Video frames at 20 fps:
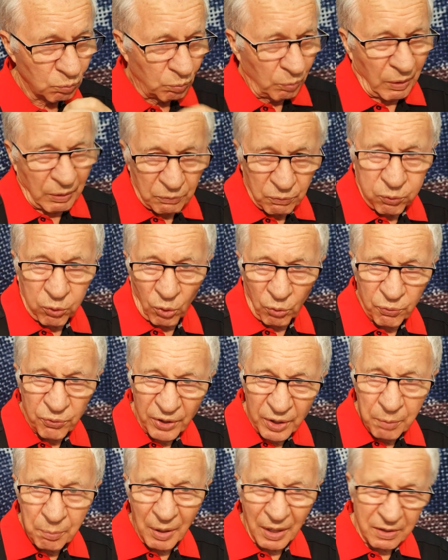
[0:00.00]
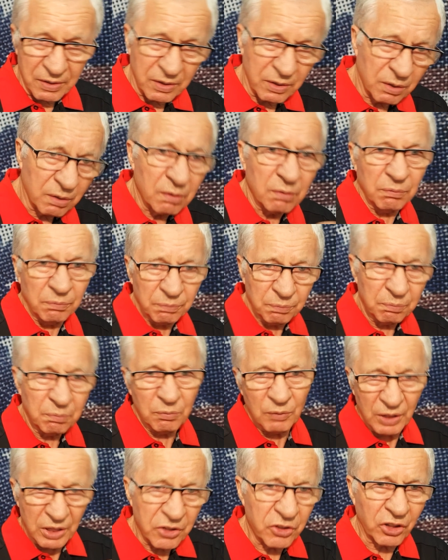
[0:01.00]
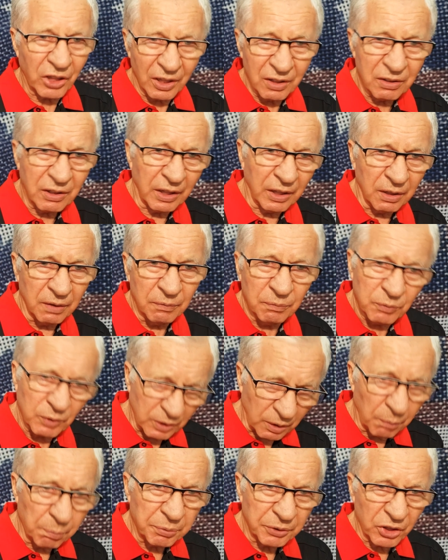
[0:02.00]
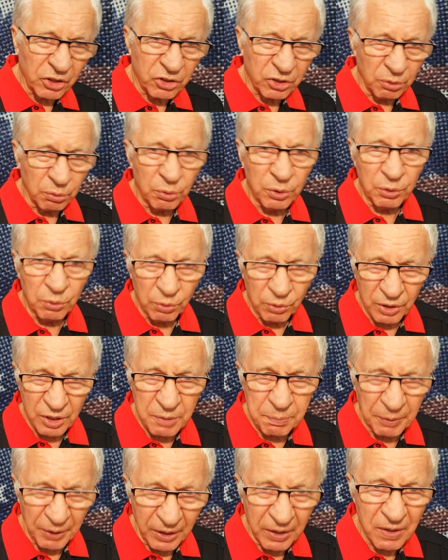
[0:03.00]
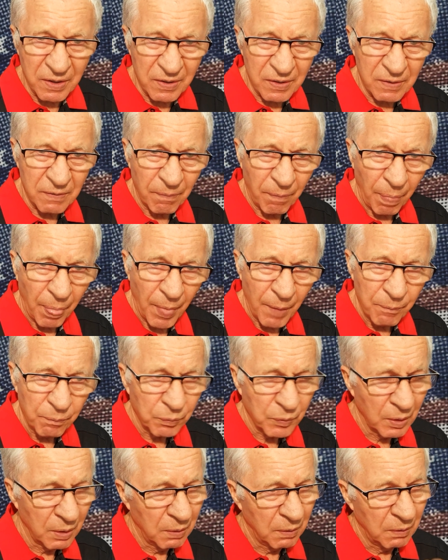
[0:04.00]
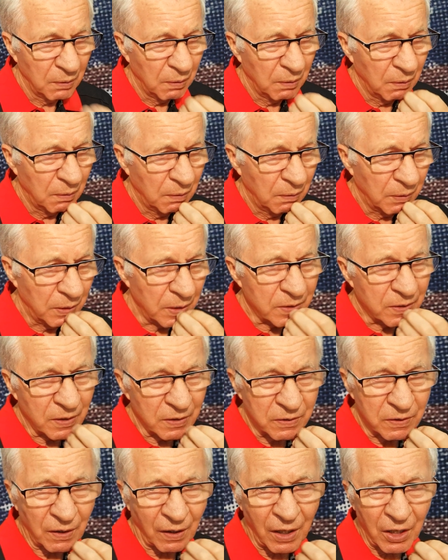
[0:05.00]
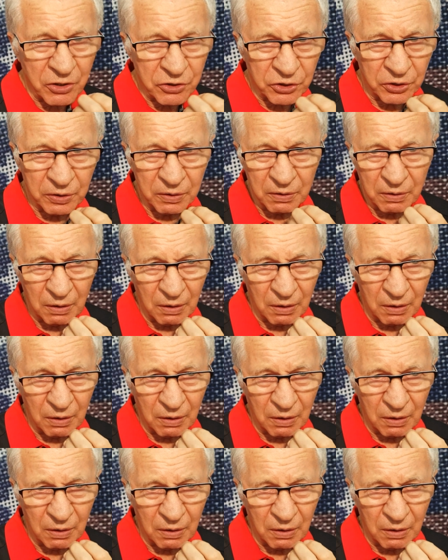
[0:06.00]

like for 3 months, each country competition we do experience. This is a Russian